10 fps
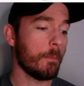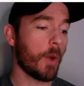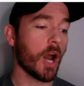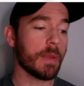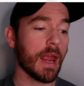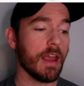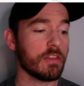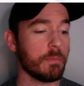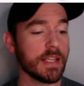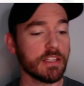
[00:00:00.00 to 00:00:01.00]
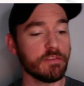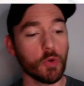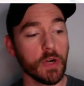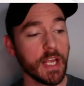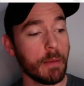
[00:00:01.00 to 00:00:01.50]
Bottom of 8th, Mason
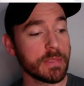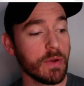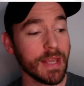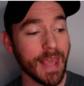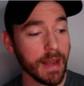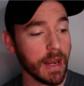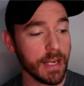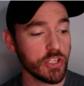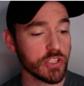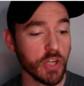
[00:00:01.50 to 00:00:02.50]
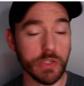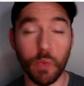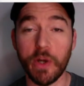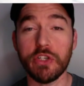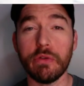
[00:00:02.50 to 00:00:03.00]
Flaherty comes out again, and he just goes
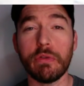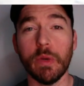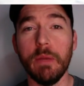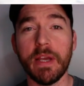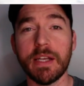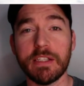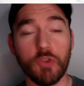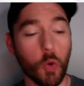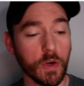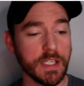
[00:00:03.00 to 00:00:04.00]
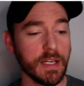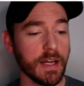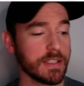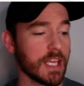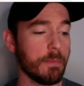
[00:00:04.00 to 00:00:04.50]
1-2-3 because of course he
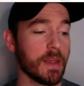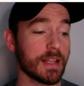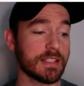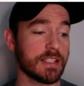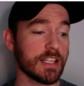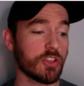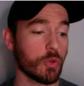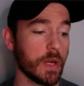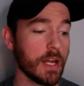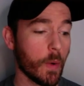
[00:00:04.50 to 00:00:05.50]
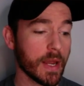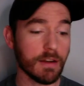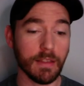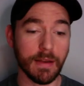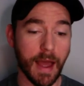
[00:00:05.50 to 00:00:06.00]
does, keeping it 6-3 going
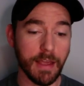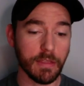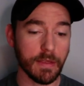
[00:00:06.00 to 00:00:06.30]
into the 9th.